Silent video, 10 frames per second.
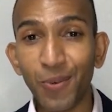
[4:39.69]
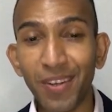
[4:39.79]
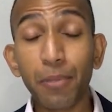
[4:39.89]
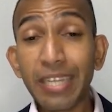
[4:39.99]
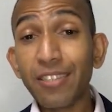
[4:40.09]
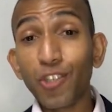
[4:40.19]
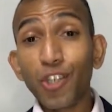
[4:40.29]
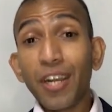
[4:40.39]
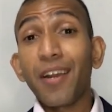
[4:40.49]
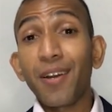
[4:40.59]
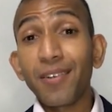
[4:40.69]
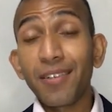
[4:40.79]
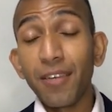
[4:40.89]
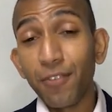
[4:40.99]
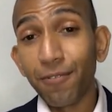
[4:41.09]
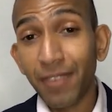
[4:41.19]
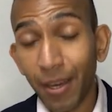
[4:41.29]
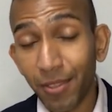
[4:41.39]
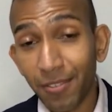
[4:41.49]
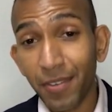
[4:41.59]
Please share if you
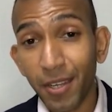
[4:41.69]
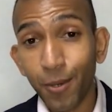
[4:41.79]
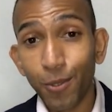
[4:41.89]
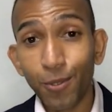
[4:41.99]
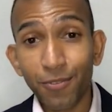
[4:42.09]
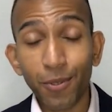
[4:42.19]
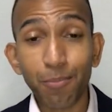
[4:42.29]
found this video useful,